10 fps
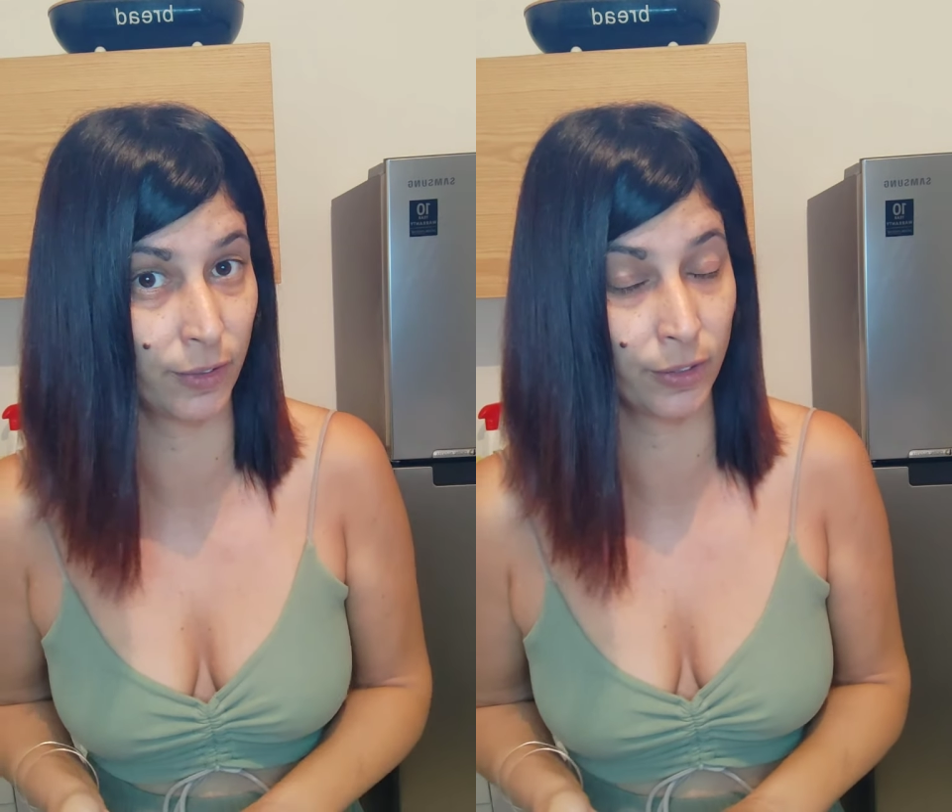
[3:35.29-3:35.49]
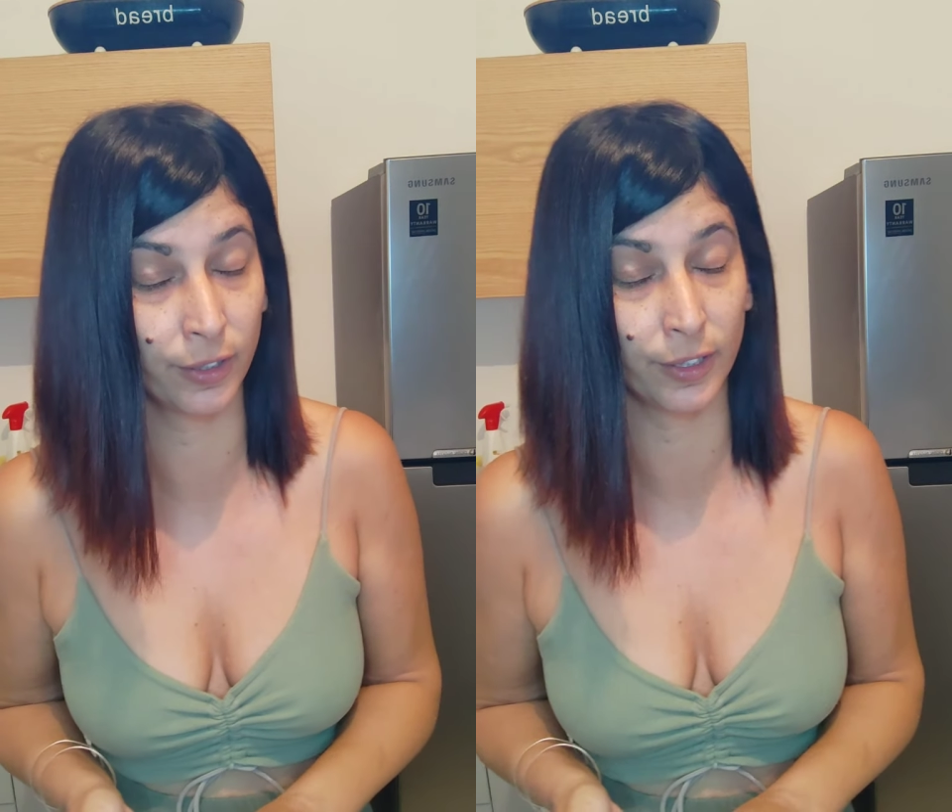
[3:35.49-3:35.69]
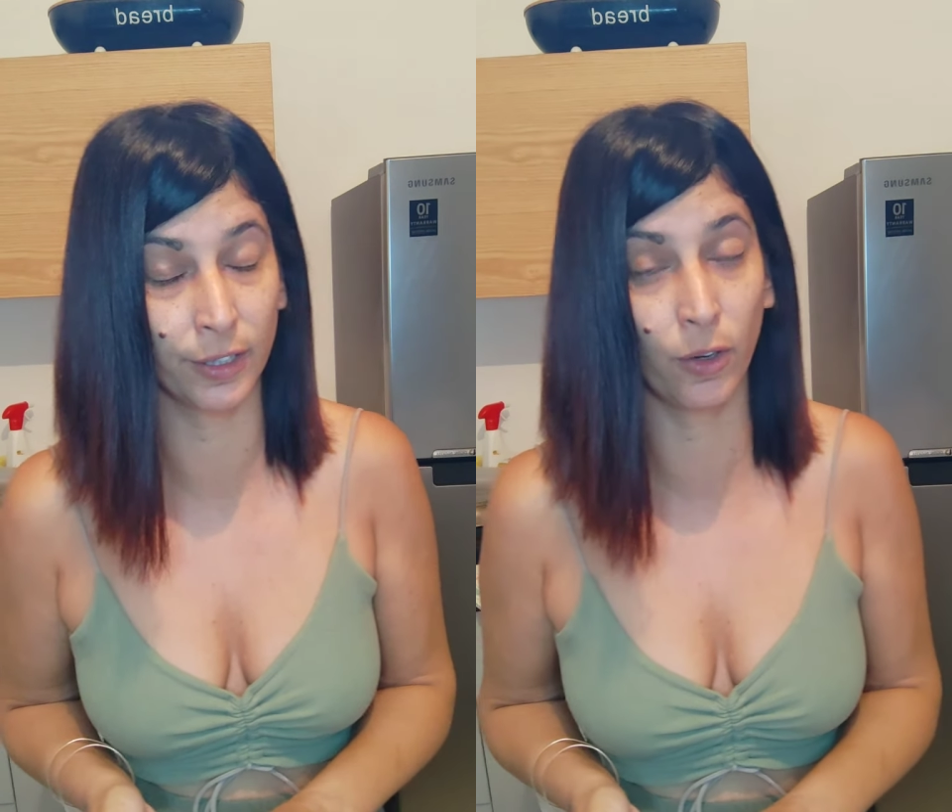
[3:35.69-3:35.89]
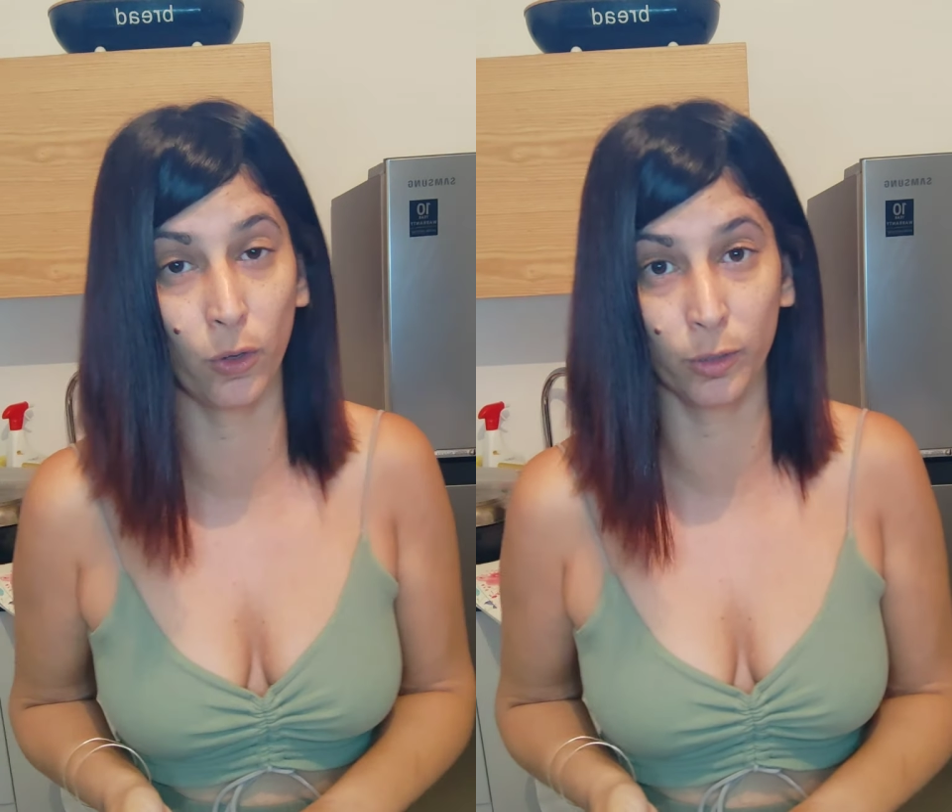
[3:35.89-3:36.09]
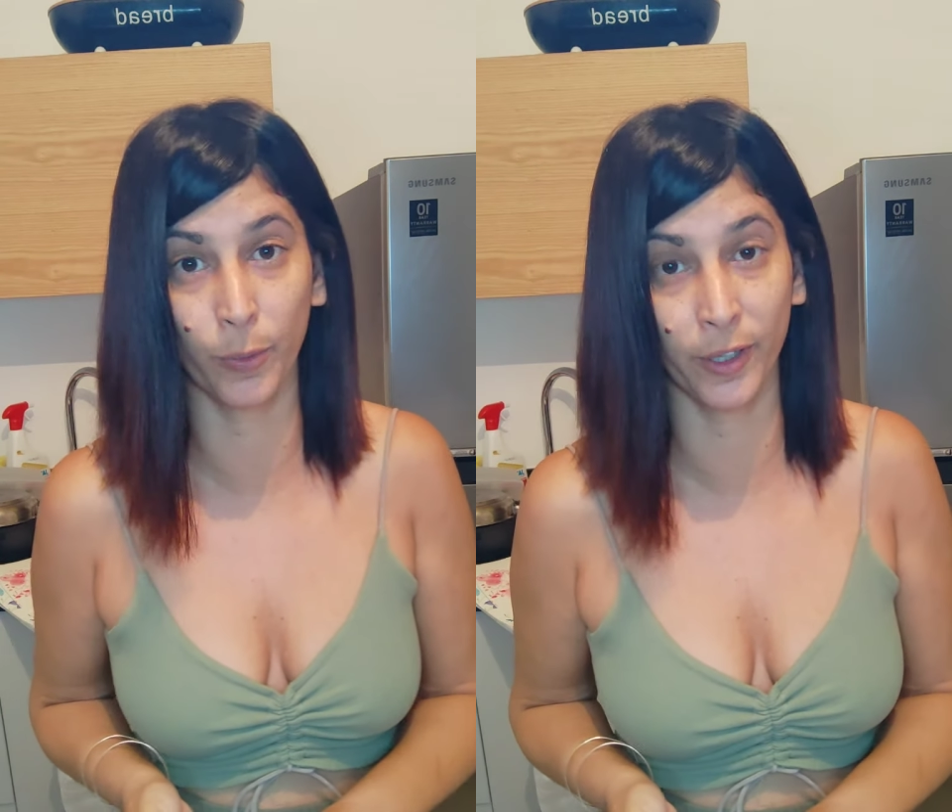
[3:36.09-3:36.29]
on a
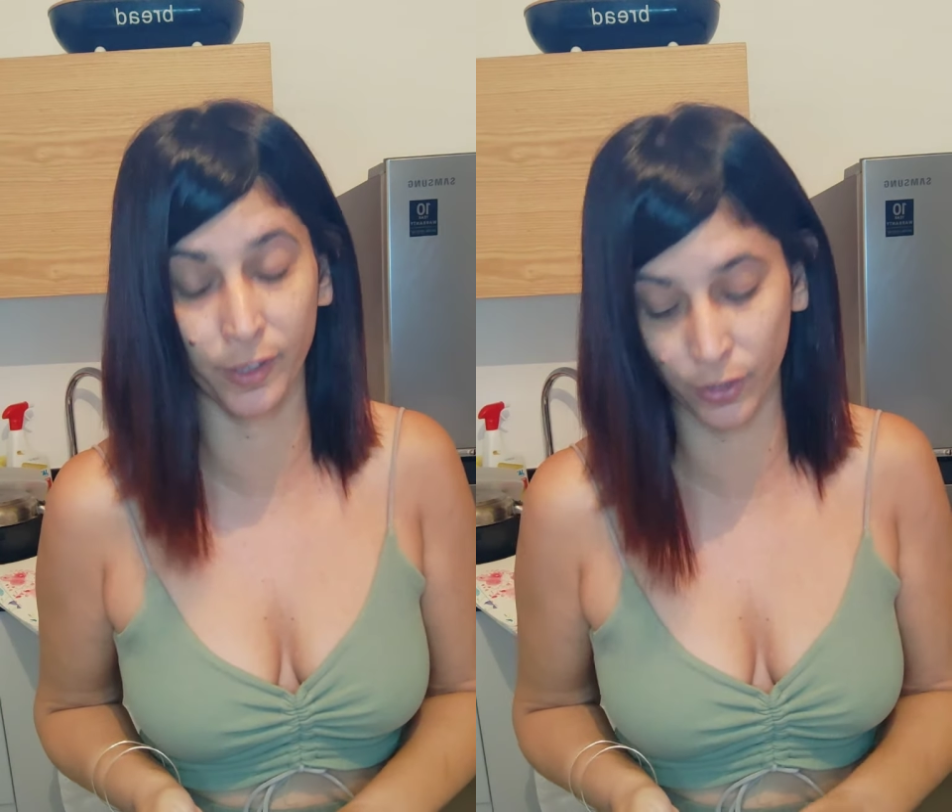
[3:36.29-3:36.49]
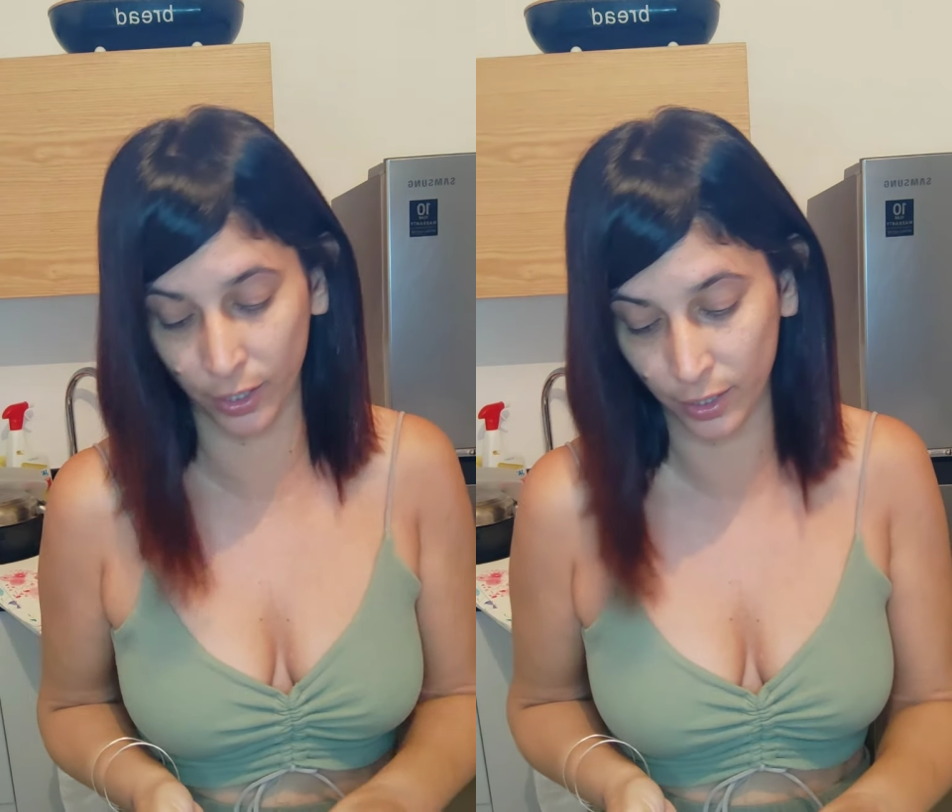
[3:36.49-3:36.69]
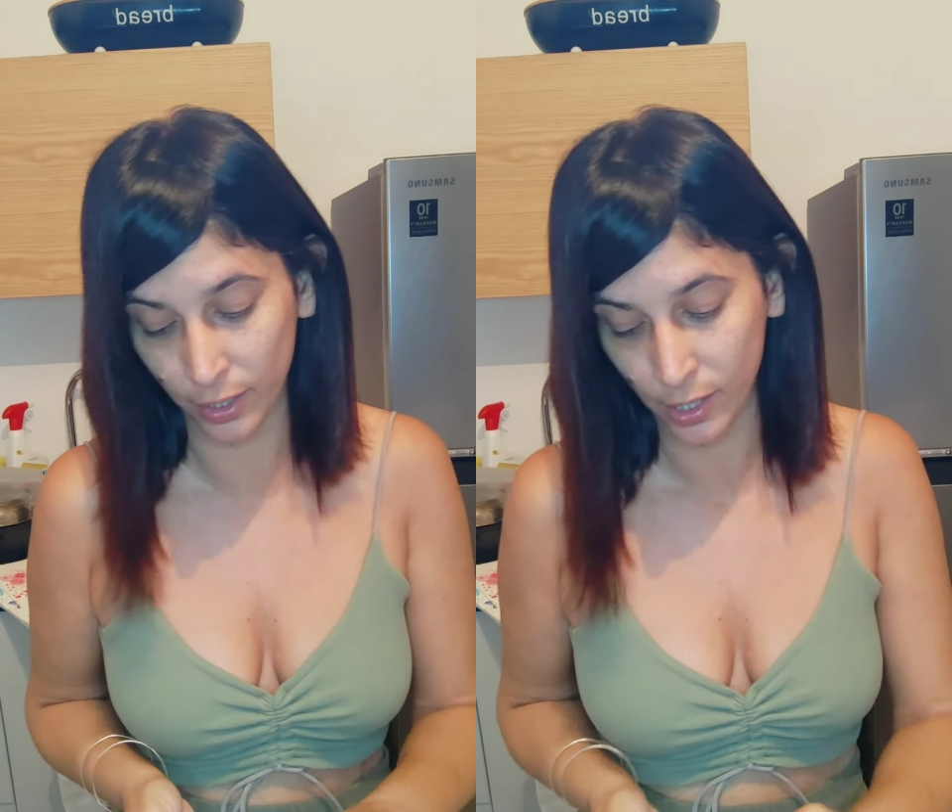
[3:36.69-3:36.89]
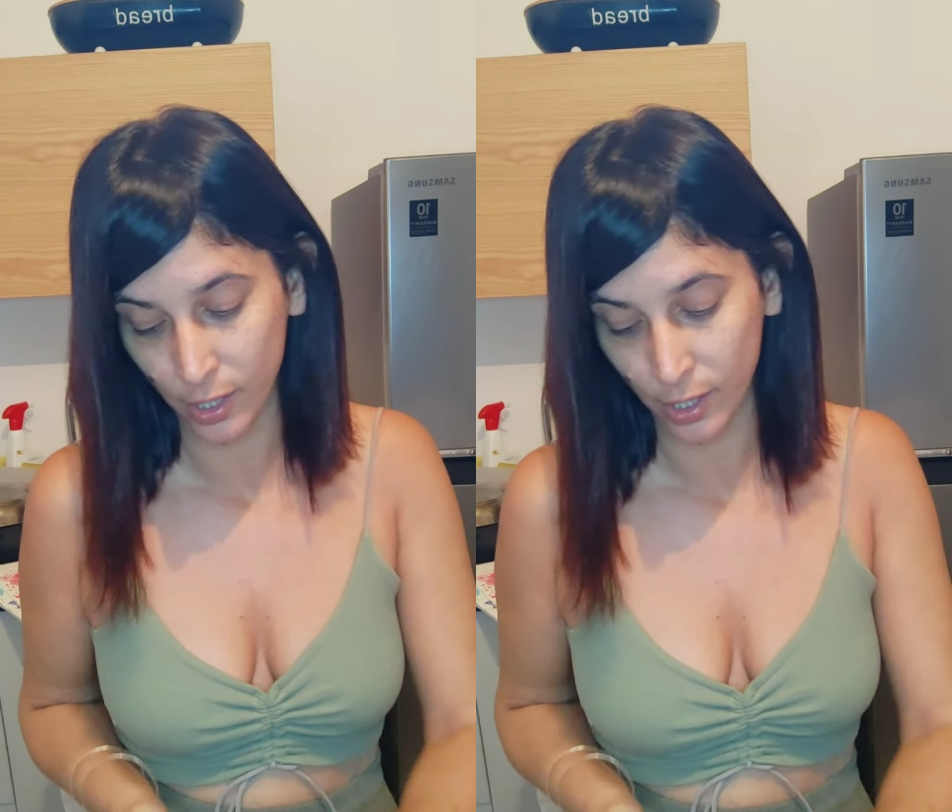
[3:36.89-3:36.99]
cold press. You can